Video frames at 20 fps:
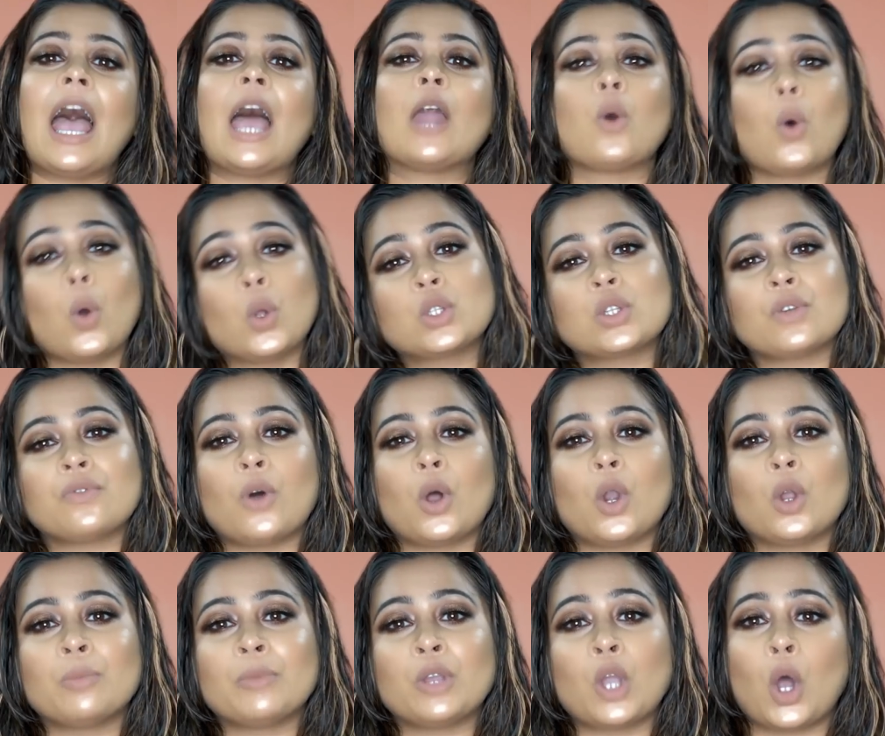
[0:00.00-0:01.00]
And also
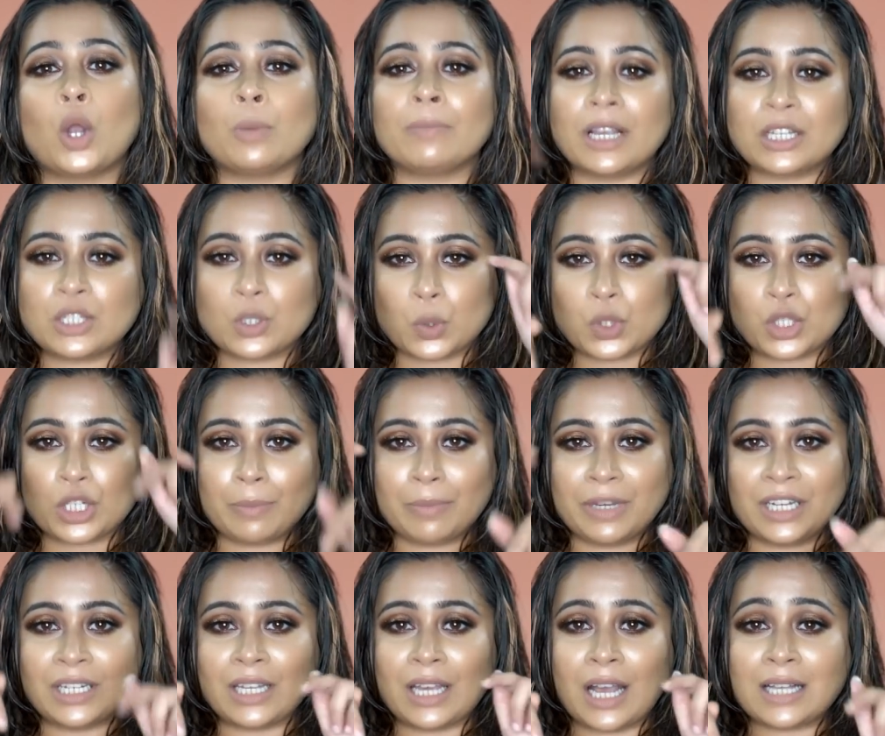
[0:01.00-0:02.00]
follow me on my social
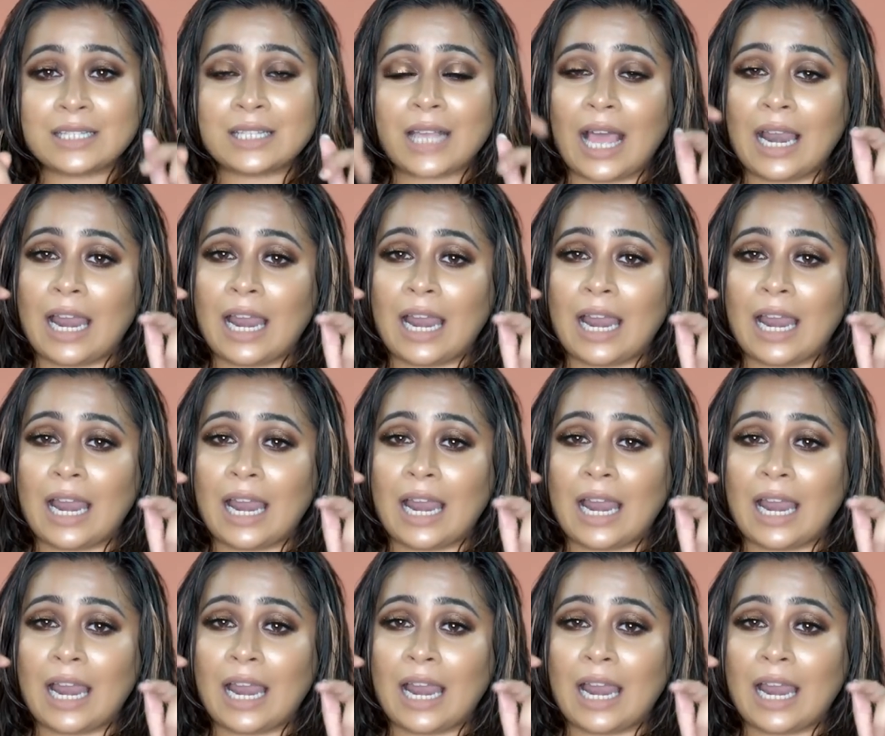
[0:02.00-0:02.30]
medias.